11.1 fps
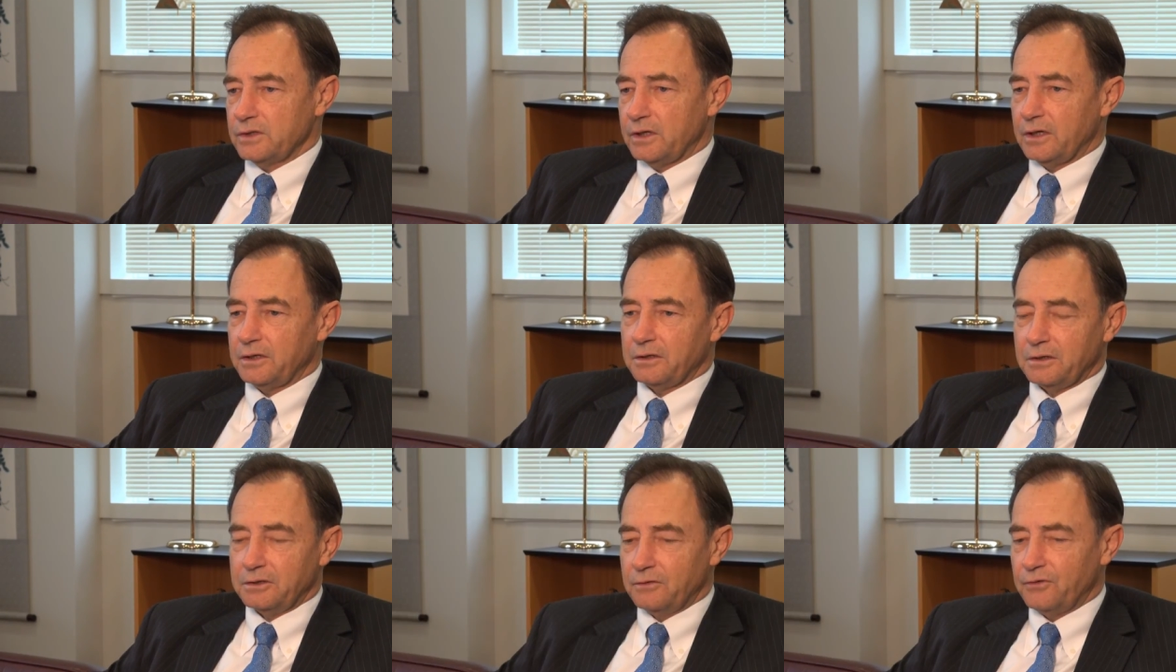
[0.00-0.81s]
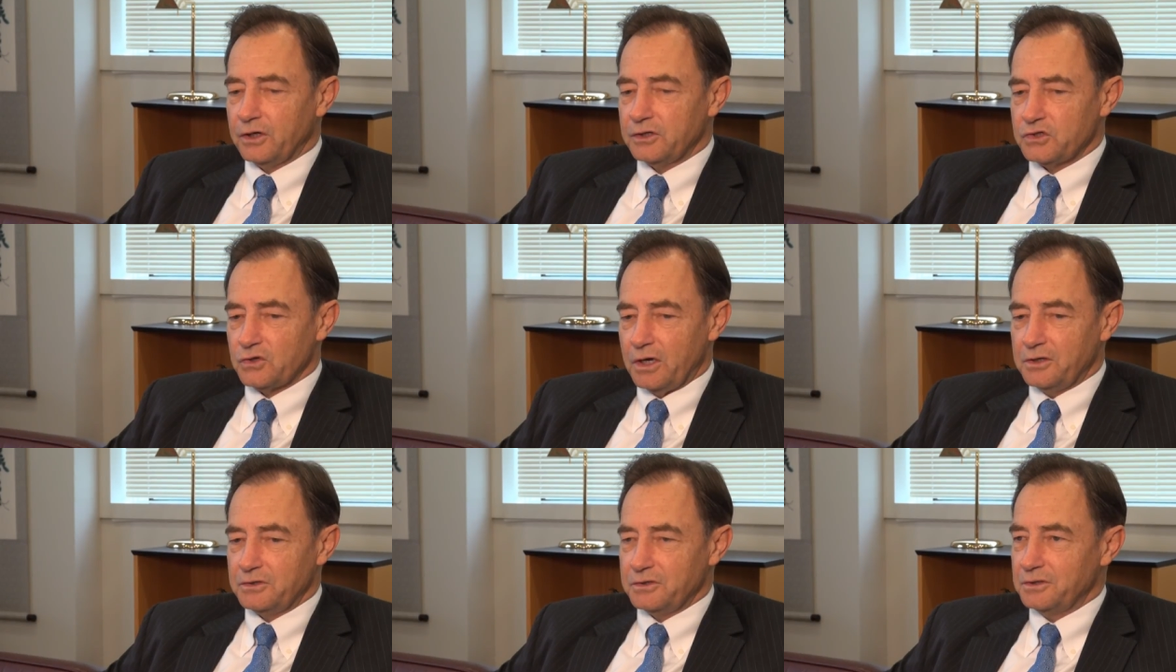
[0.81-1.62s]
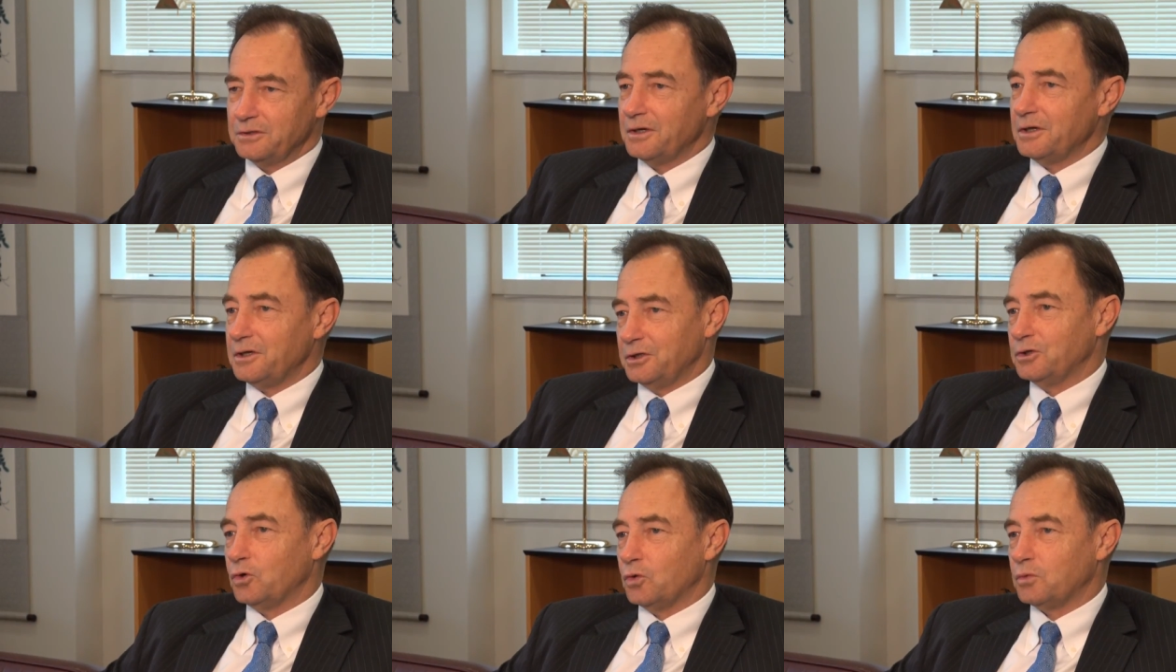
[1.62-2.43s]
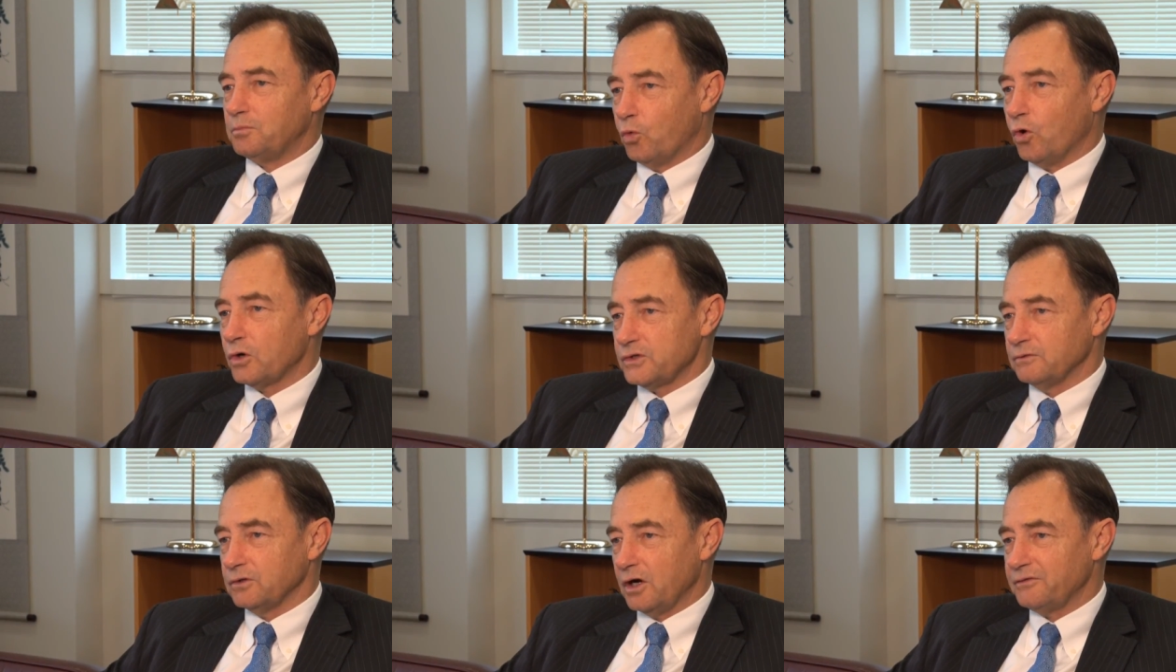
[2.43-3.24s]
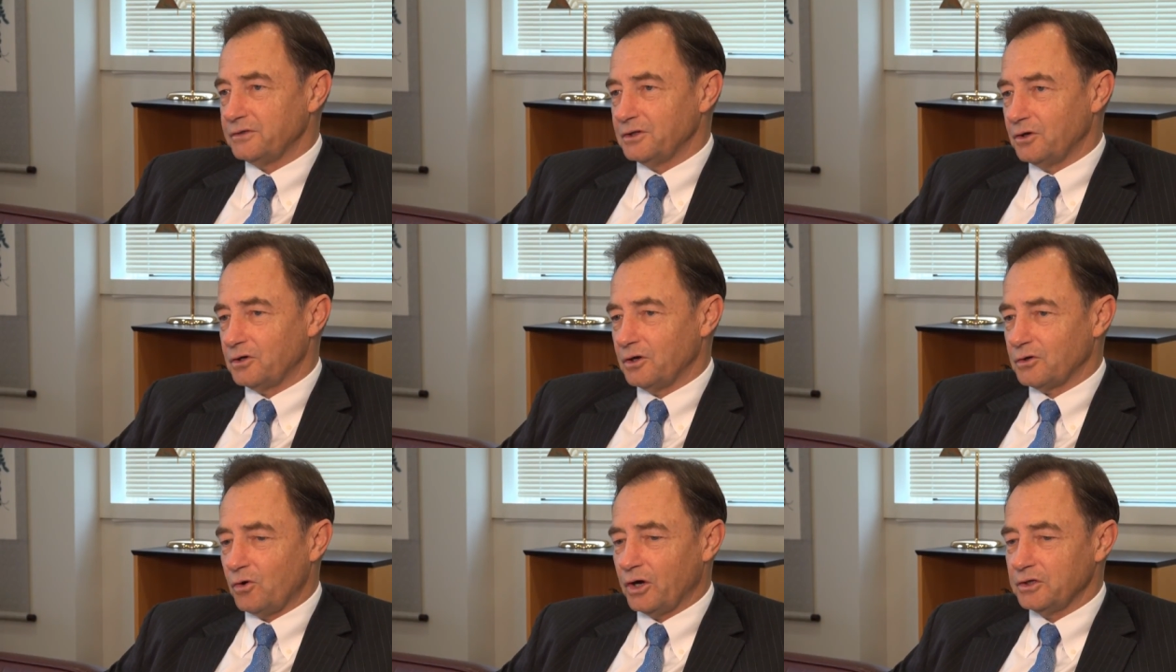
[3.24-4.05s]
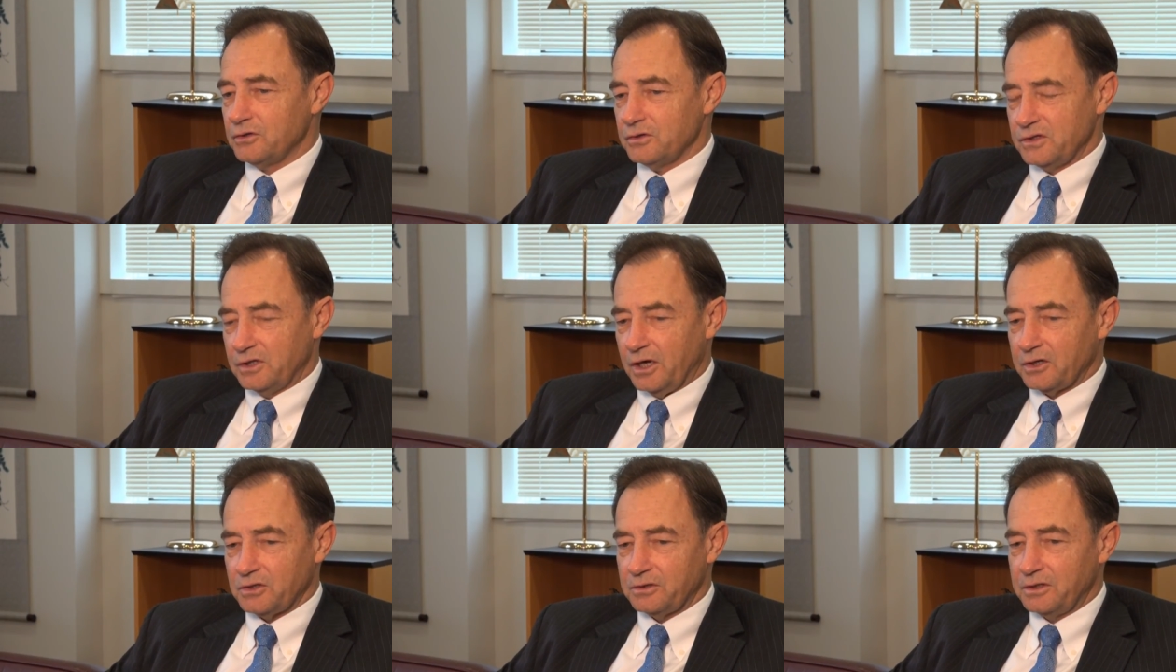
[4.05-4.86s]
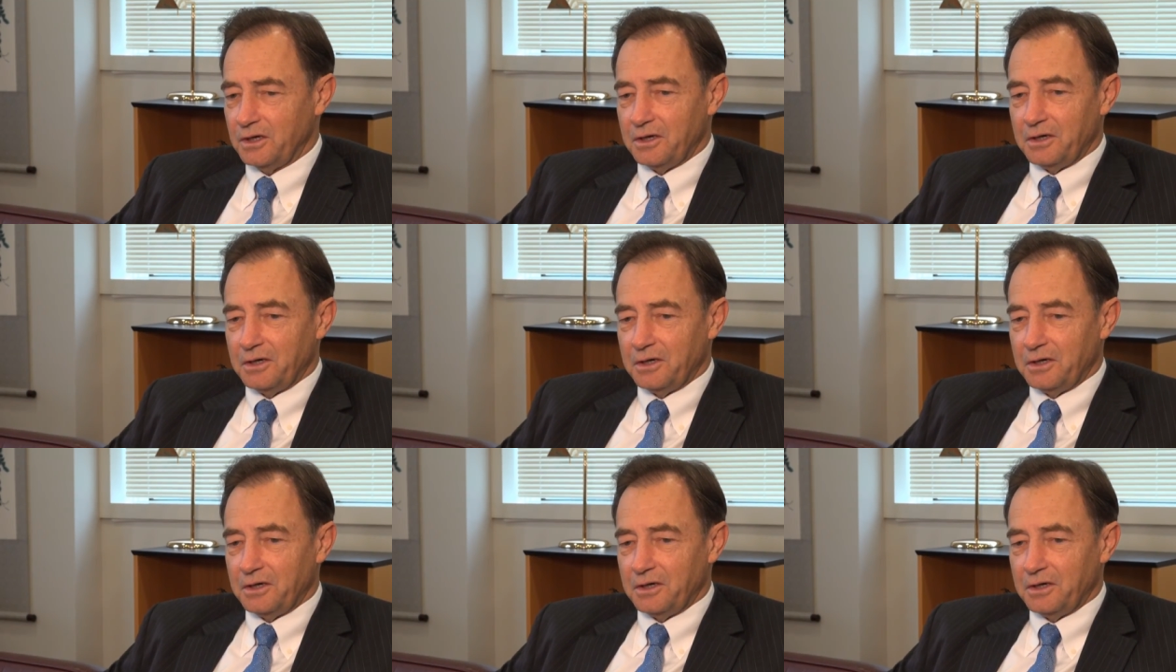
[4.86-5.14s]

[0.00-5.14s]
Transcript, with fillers: Uh, you find Australians in, in all walks of life in Hong Kong, quite interesting actually.